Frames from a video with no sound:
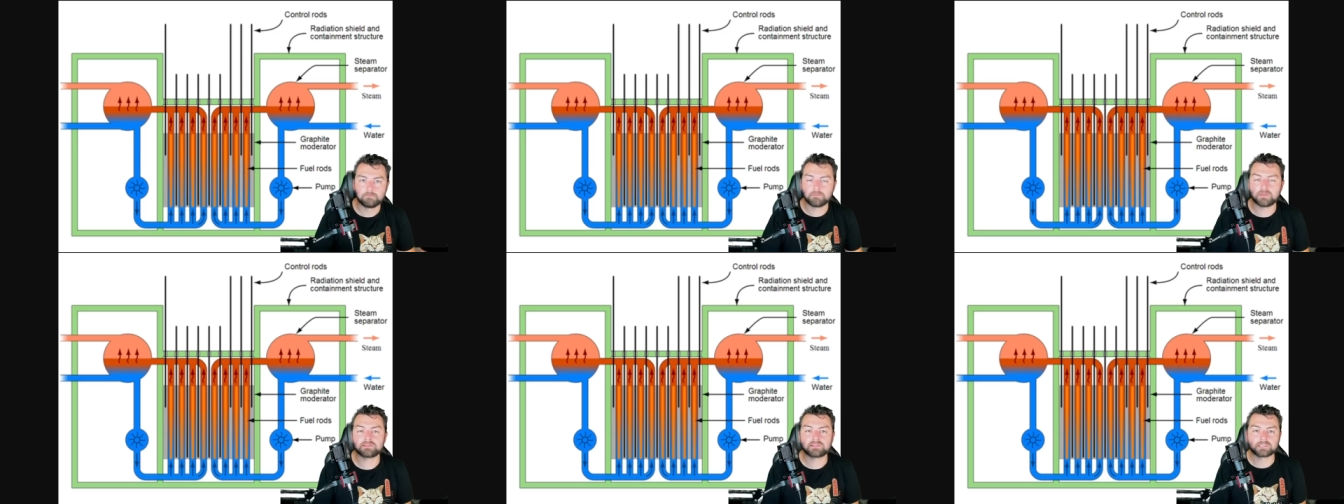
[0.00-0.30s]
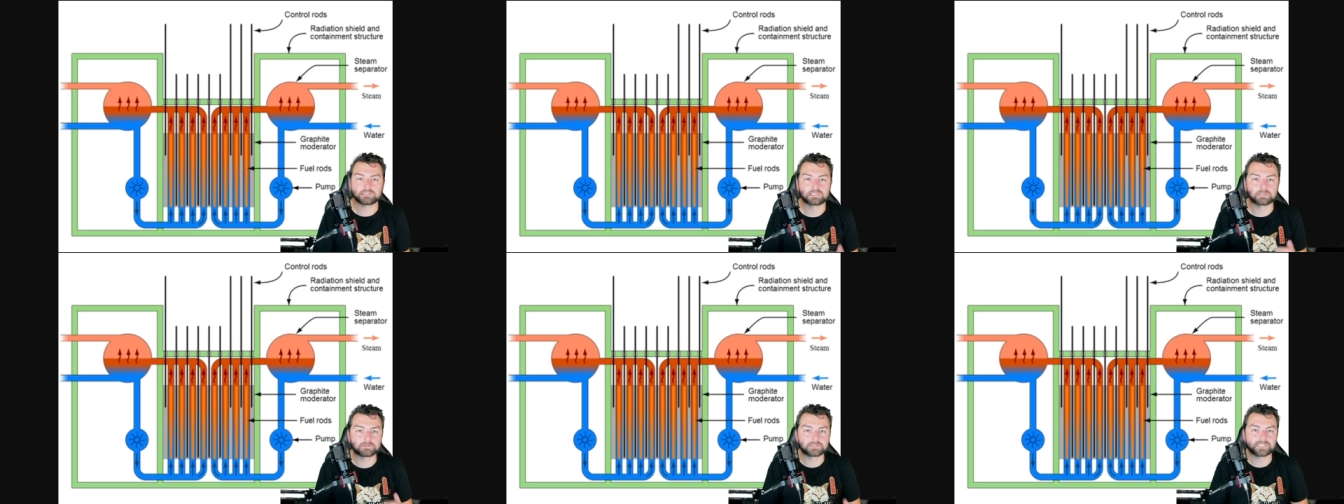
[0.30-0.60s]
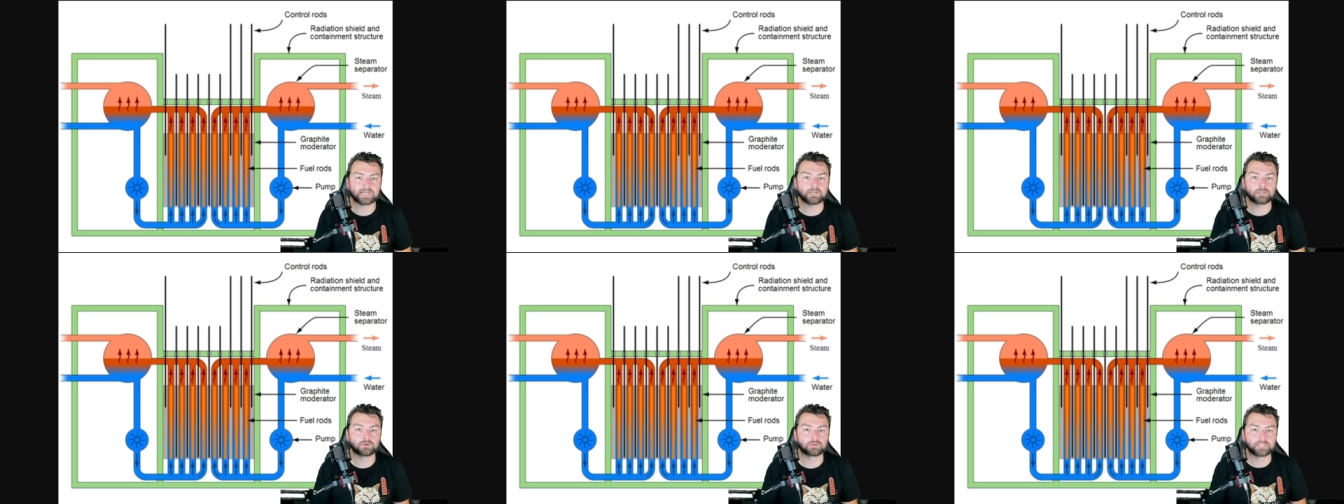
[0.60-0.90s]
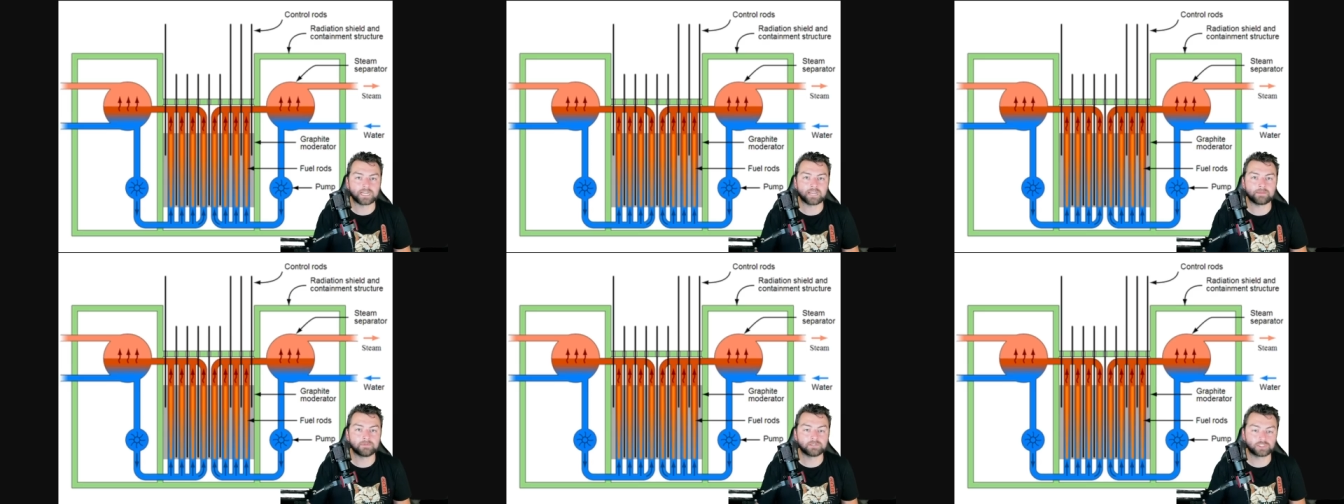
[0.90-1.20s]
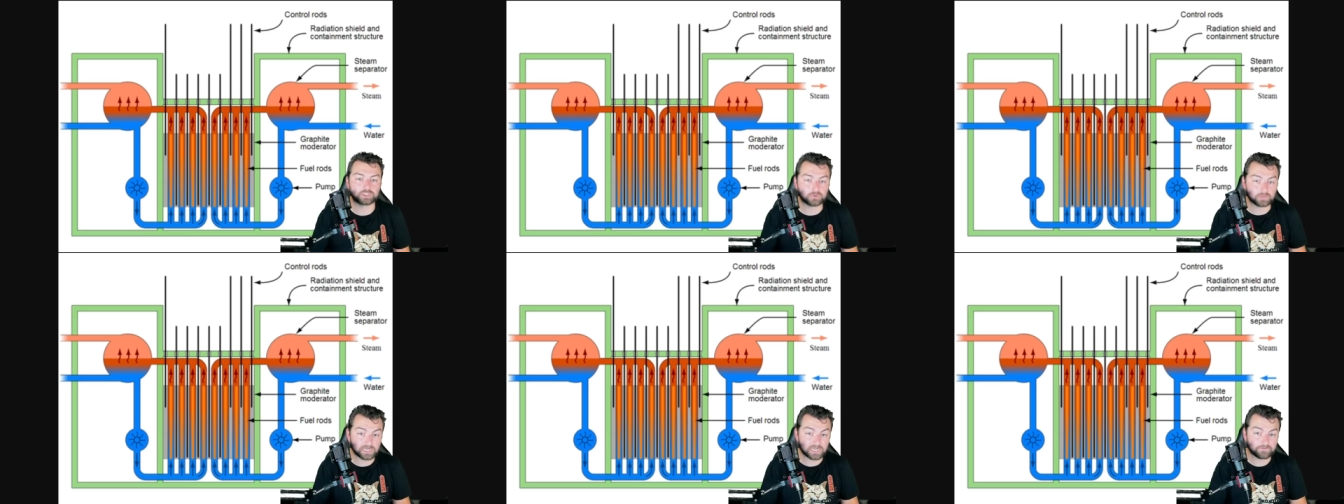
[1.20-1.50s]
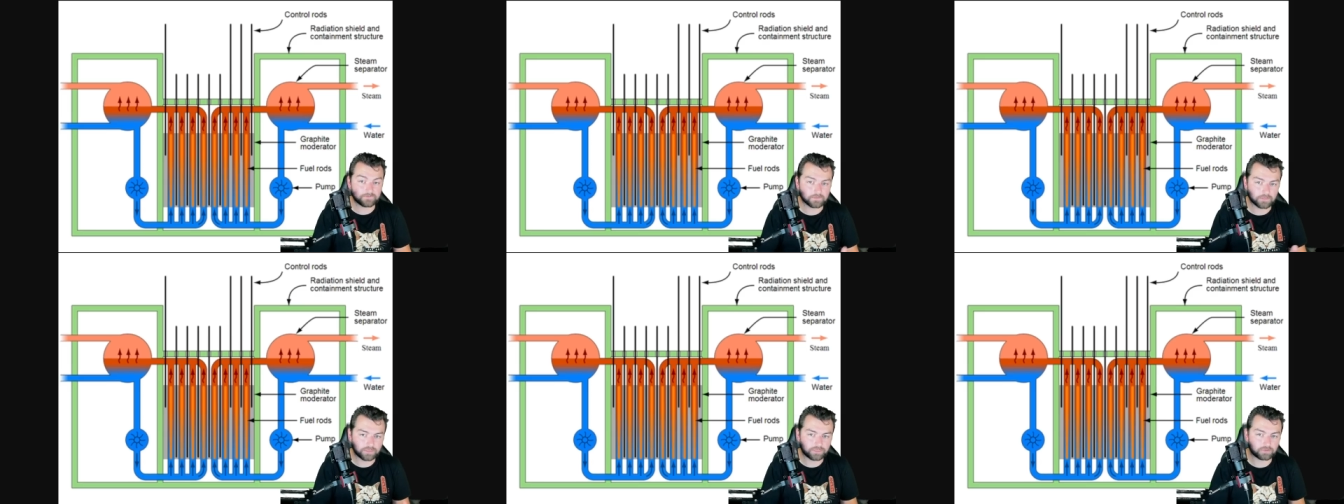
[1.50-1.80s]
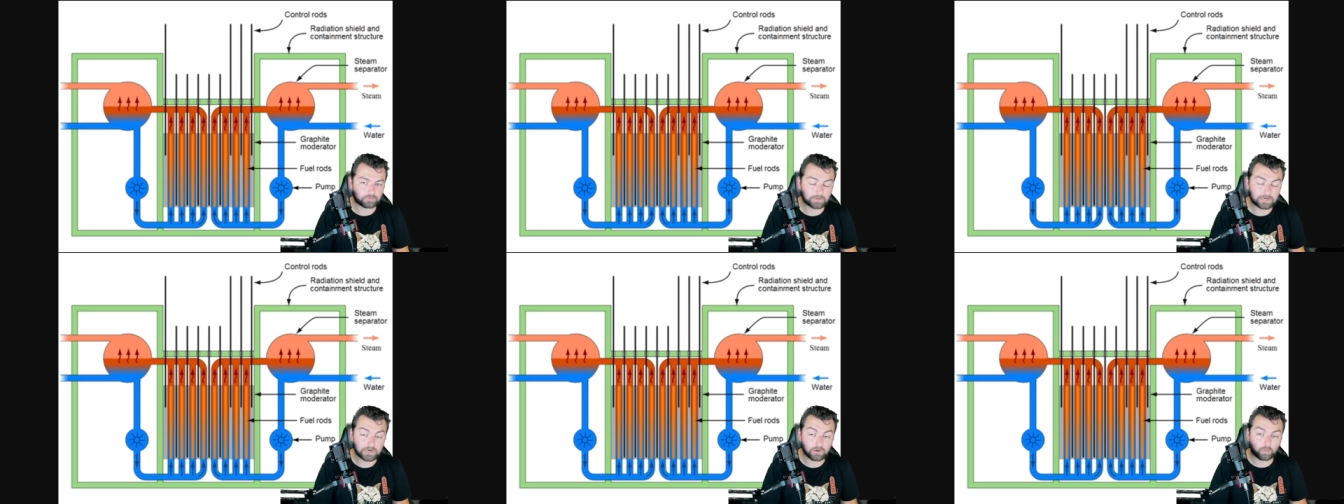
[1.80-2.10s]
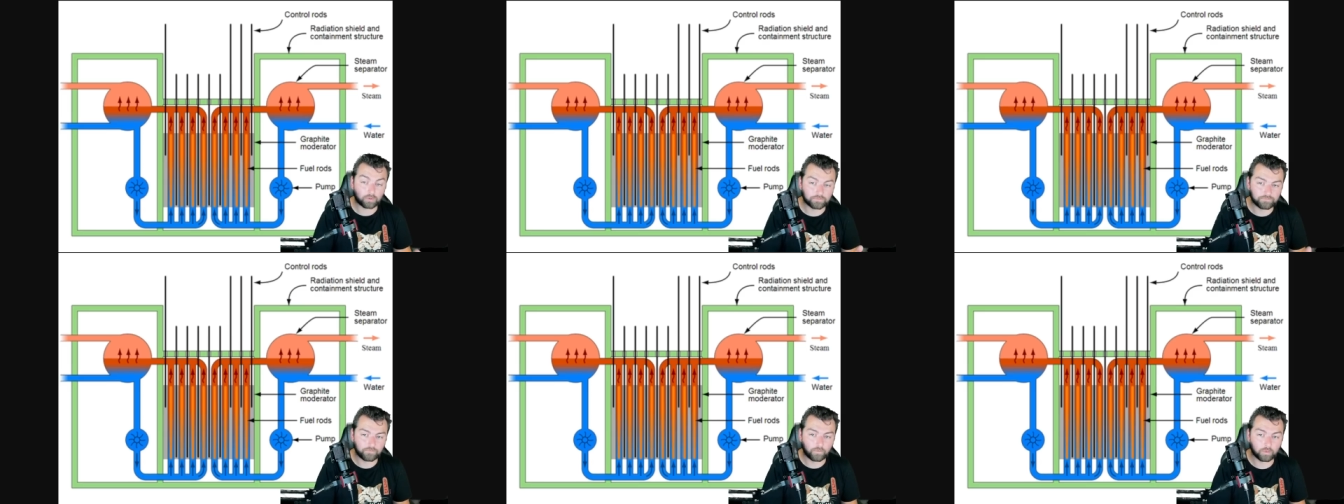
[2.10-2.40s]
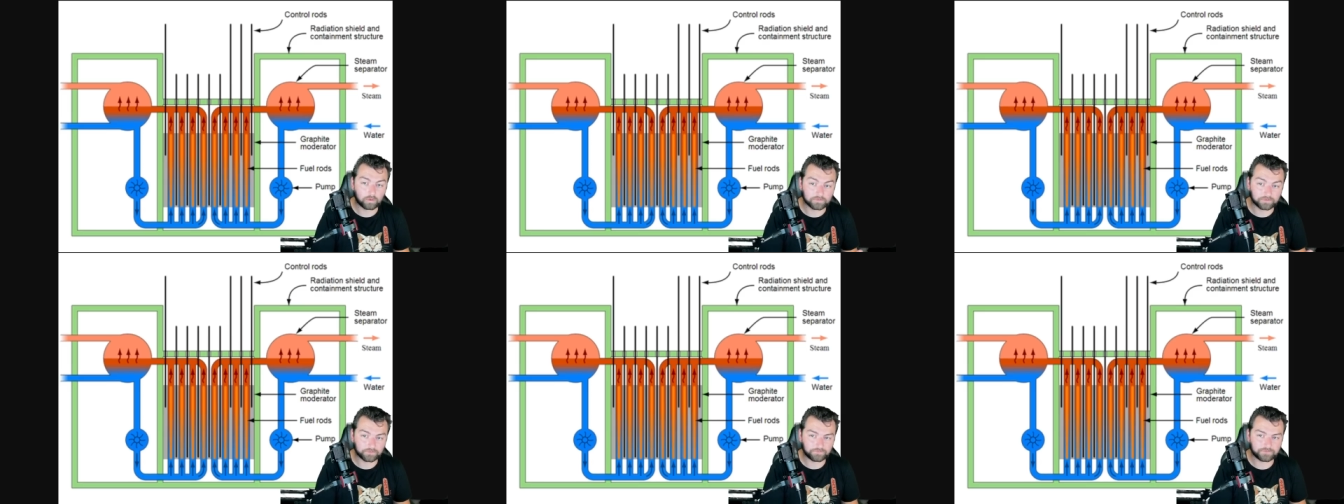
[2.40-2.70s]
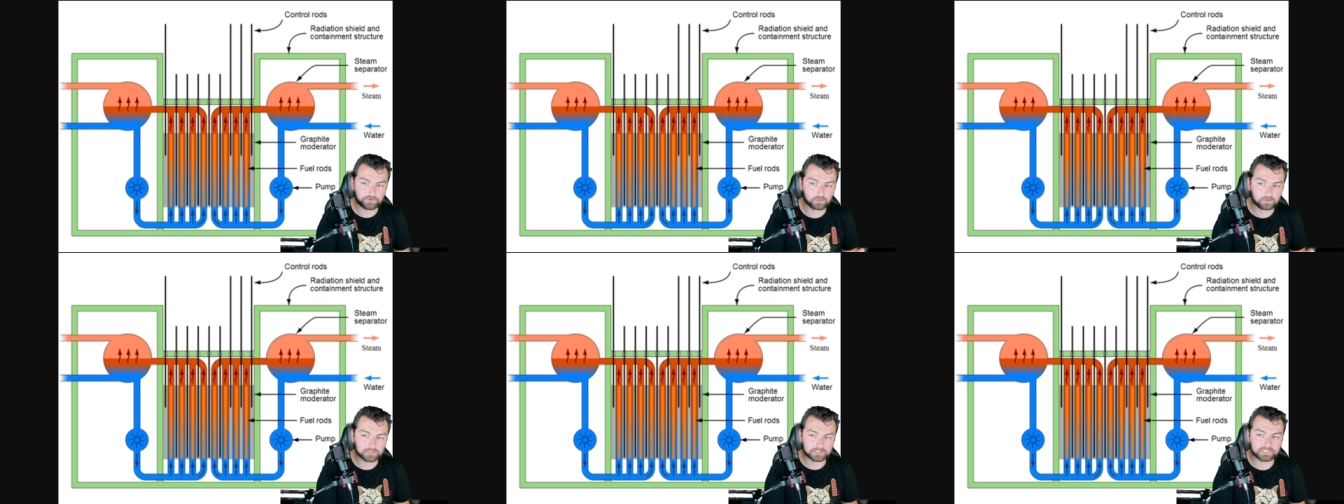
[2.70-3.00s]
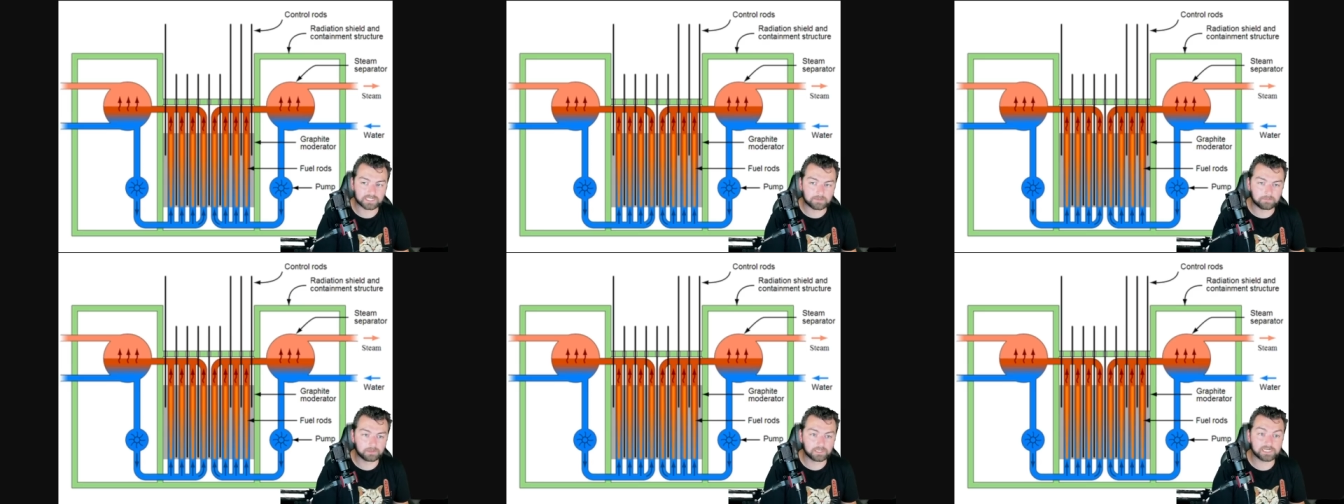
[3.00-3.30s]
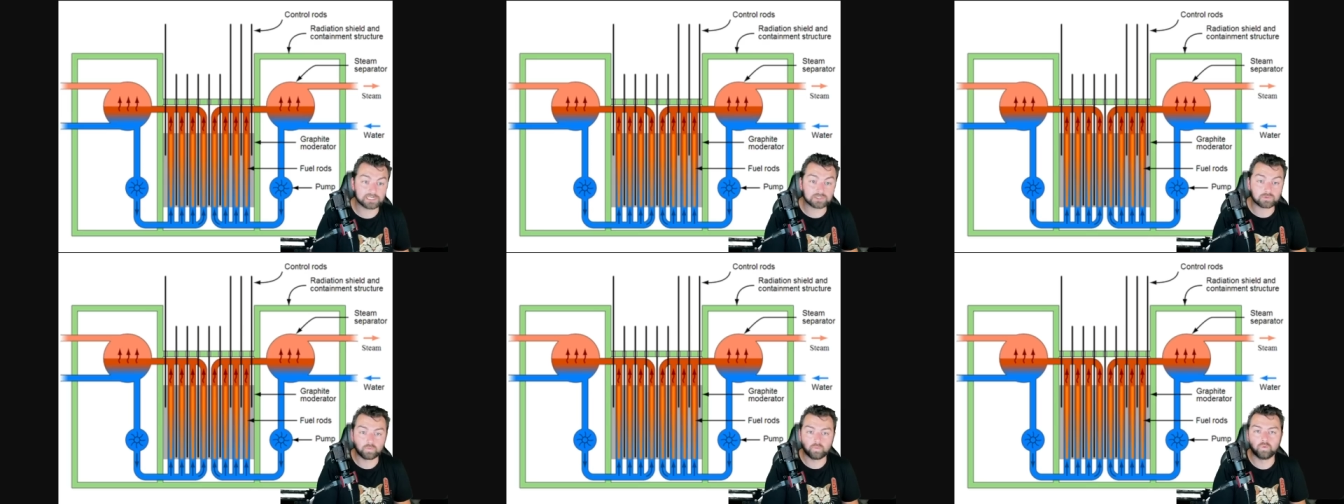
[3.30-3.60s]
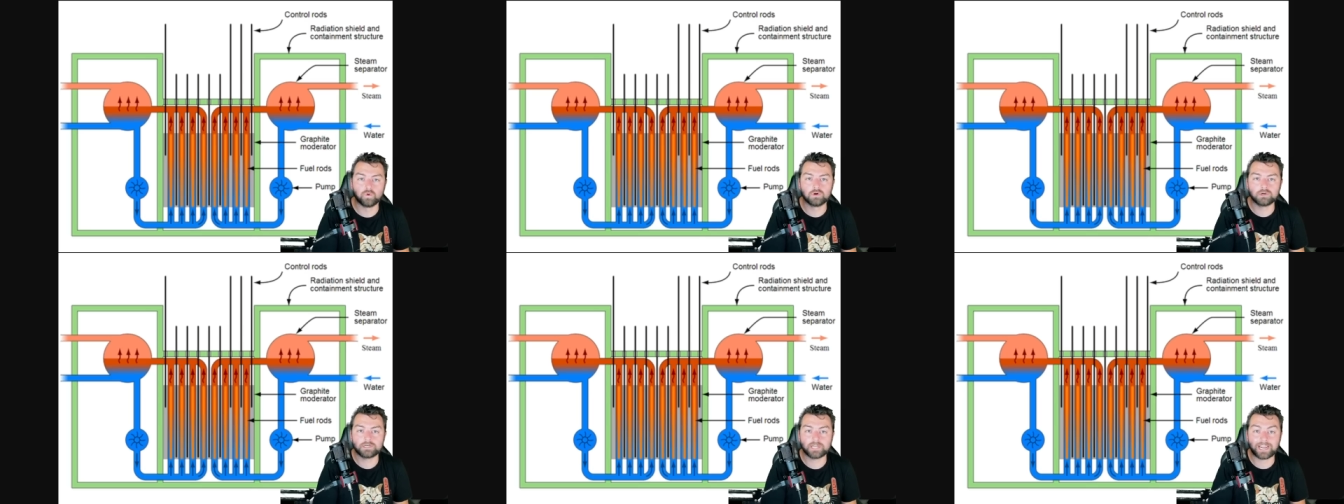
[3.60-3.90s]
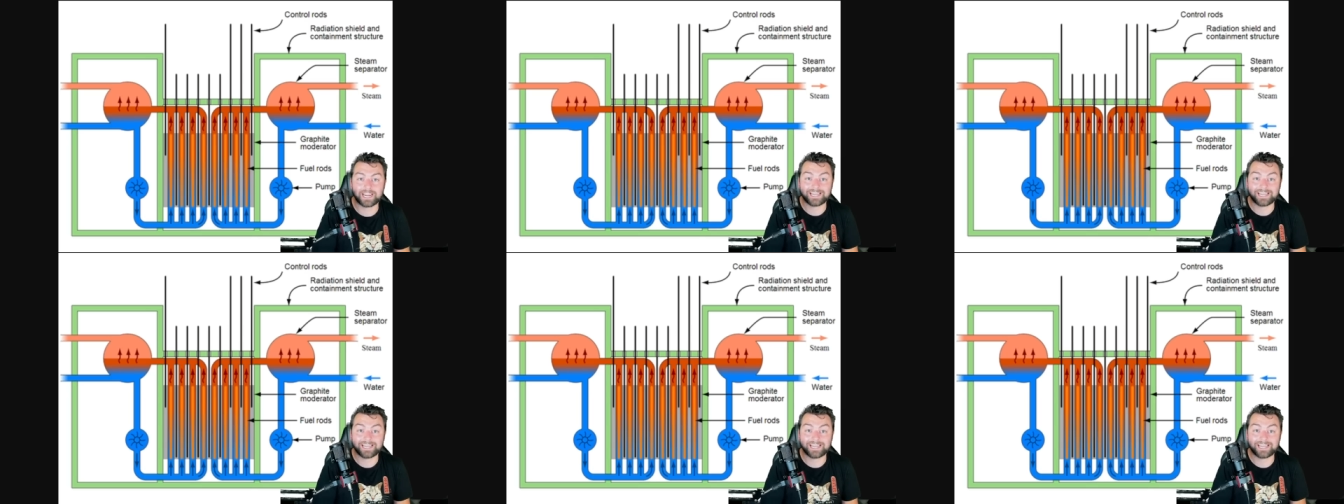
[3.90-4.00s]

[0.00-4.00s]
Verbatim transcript: meant that substantial damage to even 3 or 4 of the fuel assemblies would